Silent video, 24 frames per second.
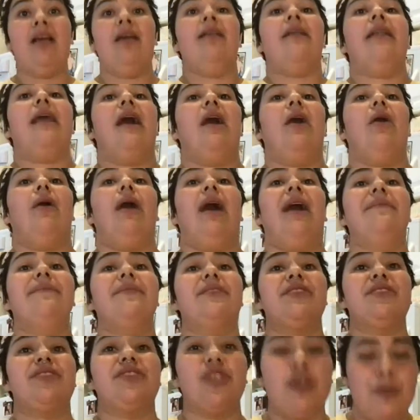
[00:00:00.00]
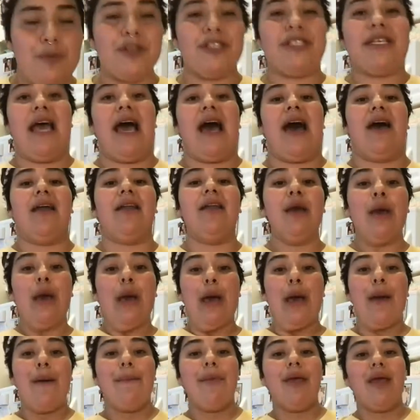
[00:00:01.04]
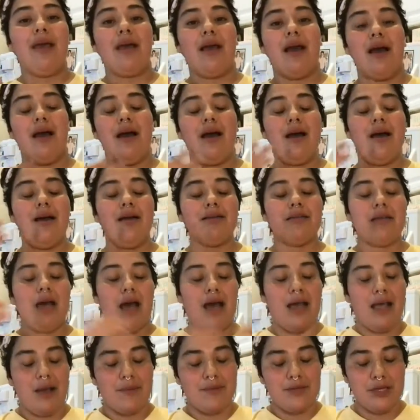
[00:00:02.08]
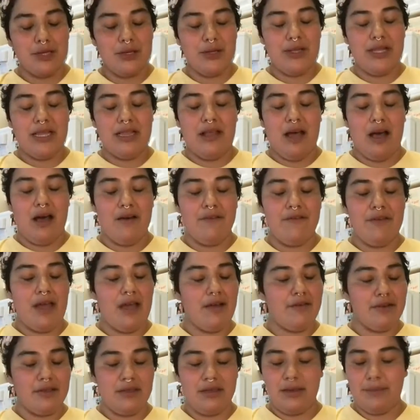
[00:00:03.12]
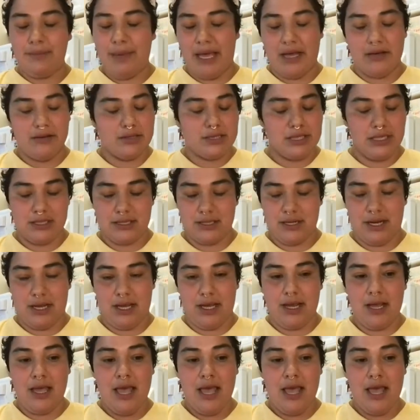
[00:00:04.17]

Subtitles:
Now, I'm super sad because I absolutely love everything bagel seasoning,